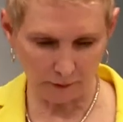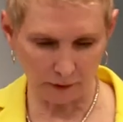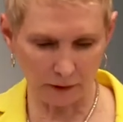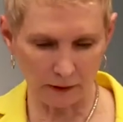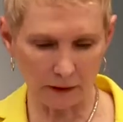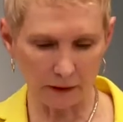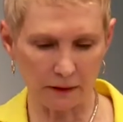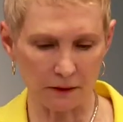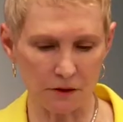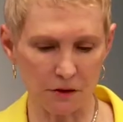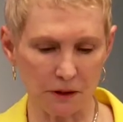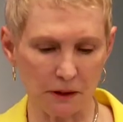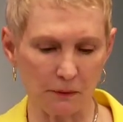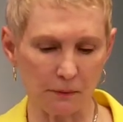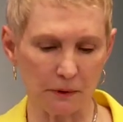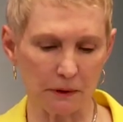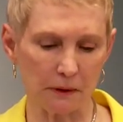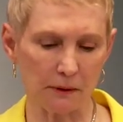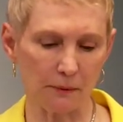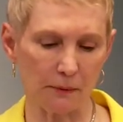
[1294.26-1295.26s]
we're
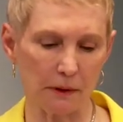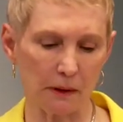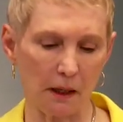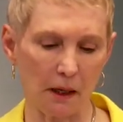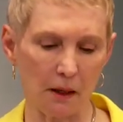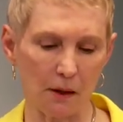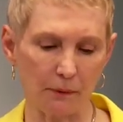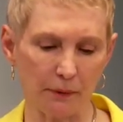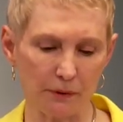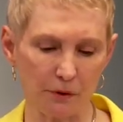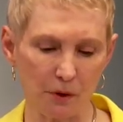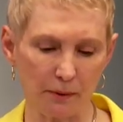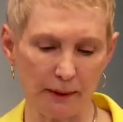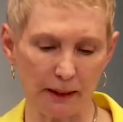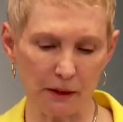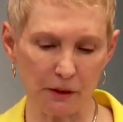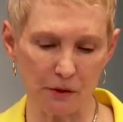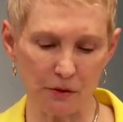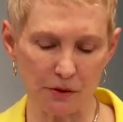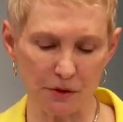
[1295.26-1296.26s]
talking
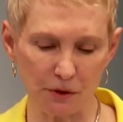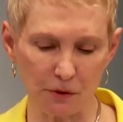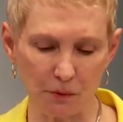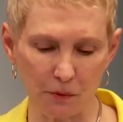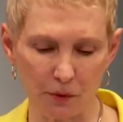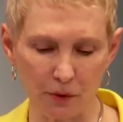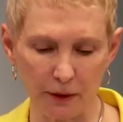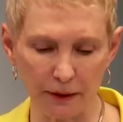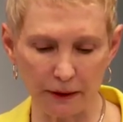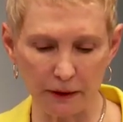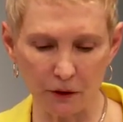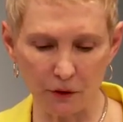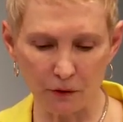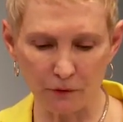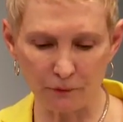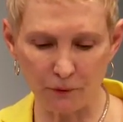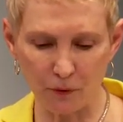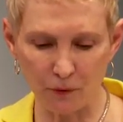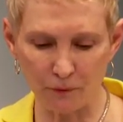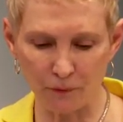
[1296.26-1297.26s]
about using the word in
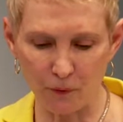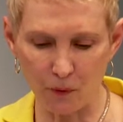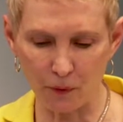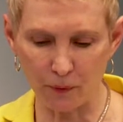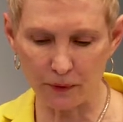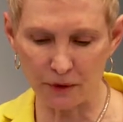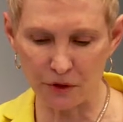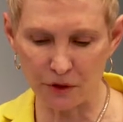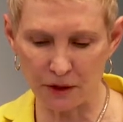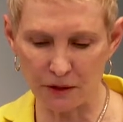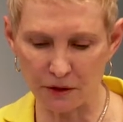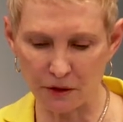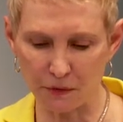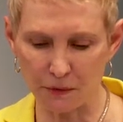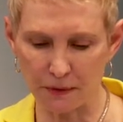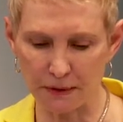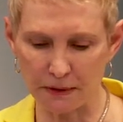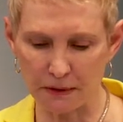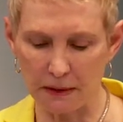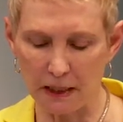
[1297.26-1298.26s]
Luke 4:4 when Jesus
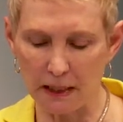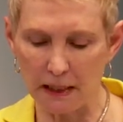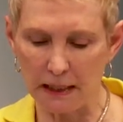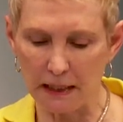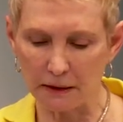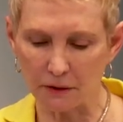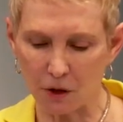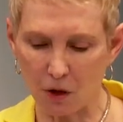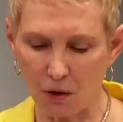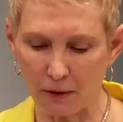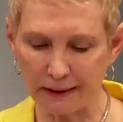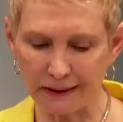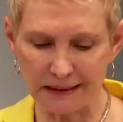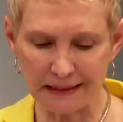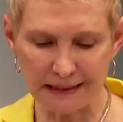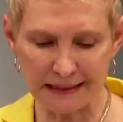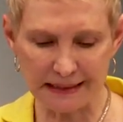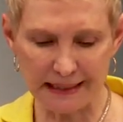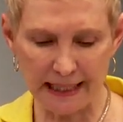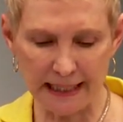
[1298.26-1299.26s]
was talking
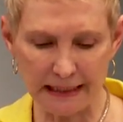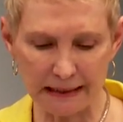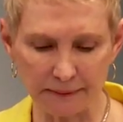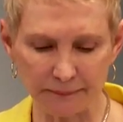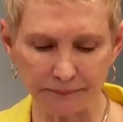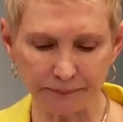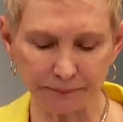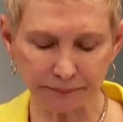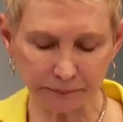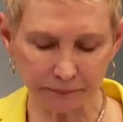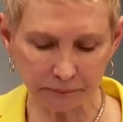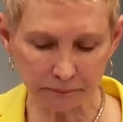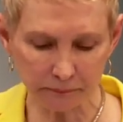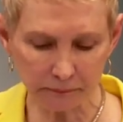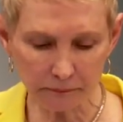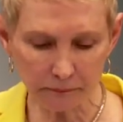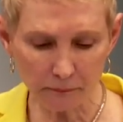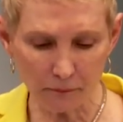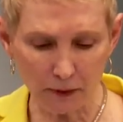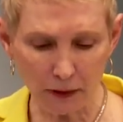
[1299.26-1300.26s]
to Satan,
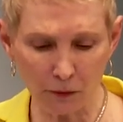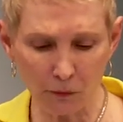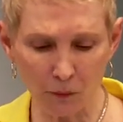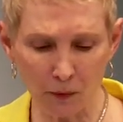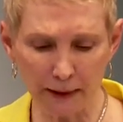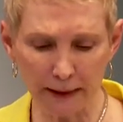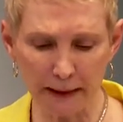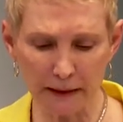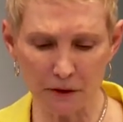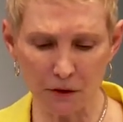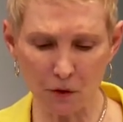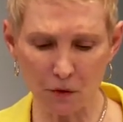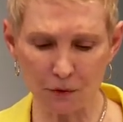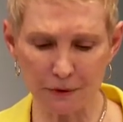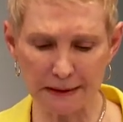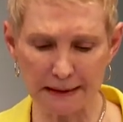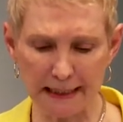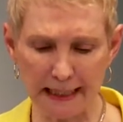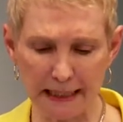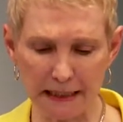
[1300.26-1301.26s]
and what he
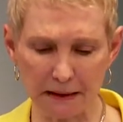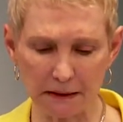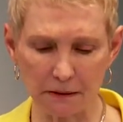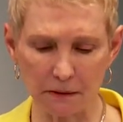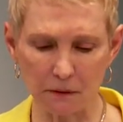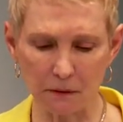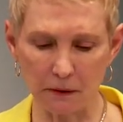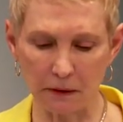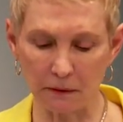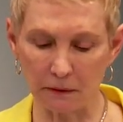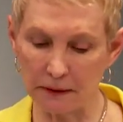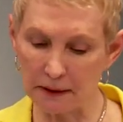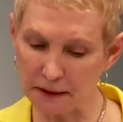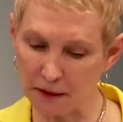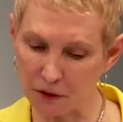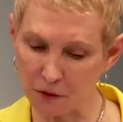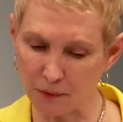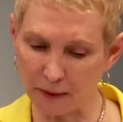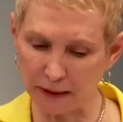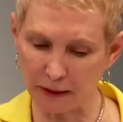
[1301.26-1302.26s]
told Satan, and this
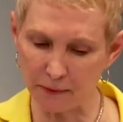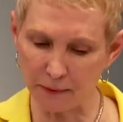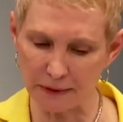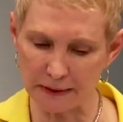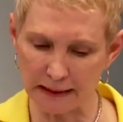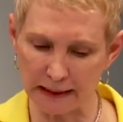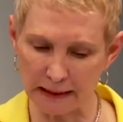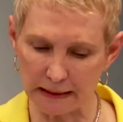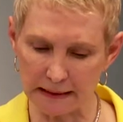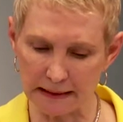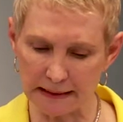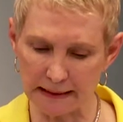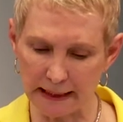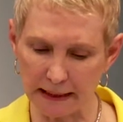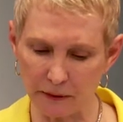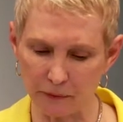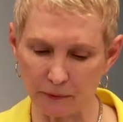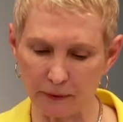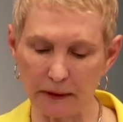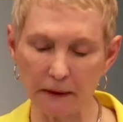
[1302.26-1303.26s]
is what he was telling
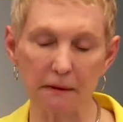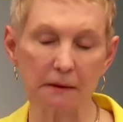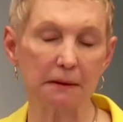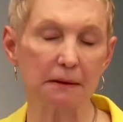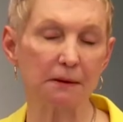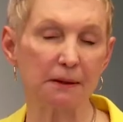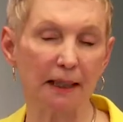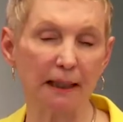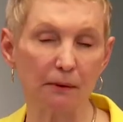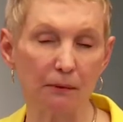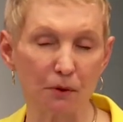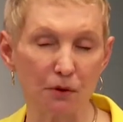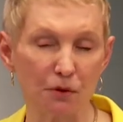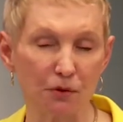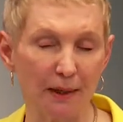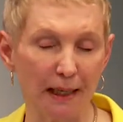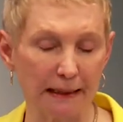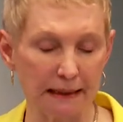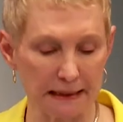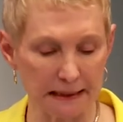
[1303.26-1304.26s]
Satan when Satan was
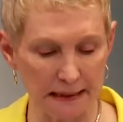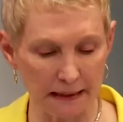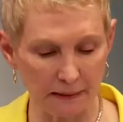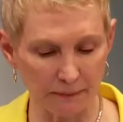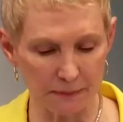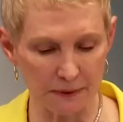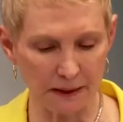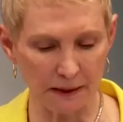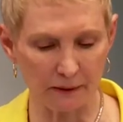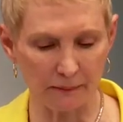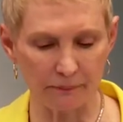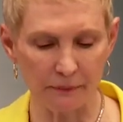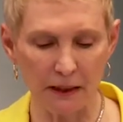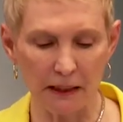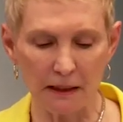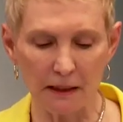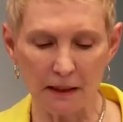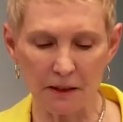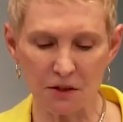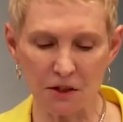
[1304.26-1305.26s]
trying to tempt him,
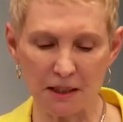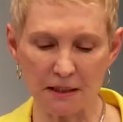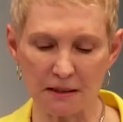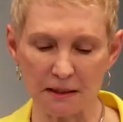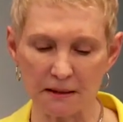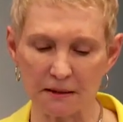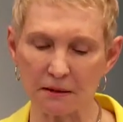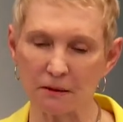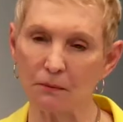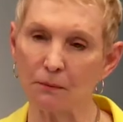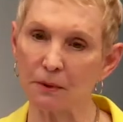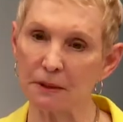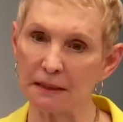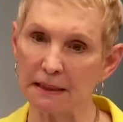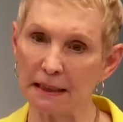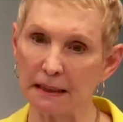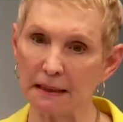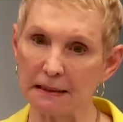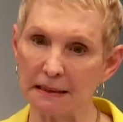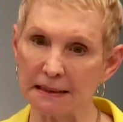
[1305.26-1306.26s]
Jesus was
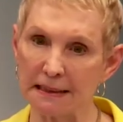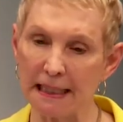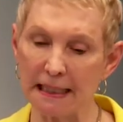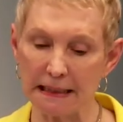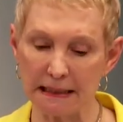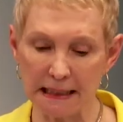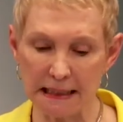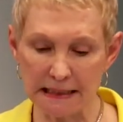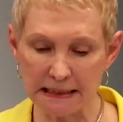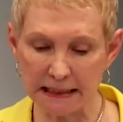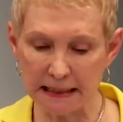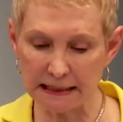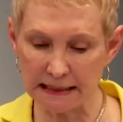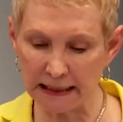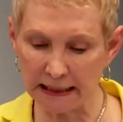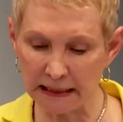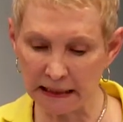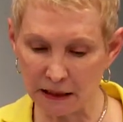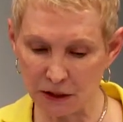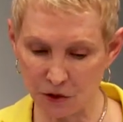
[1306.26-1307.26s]
telling Satan, he says,
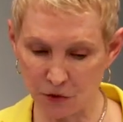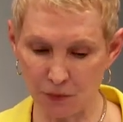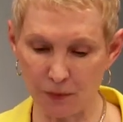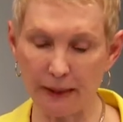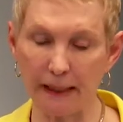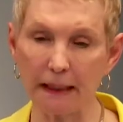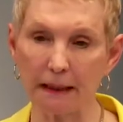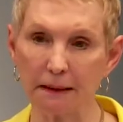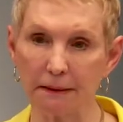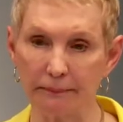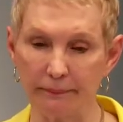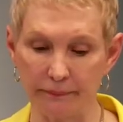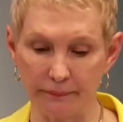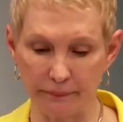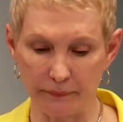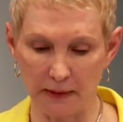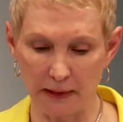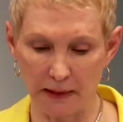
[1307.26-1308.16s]
it is written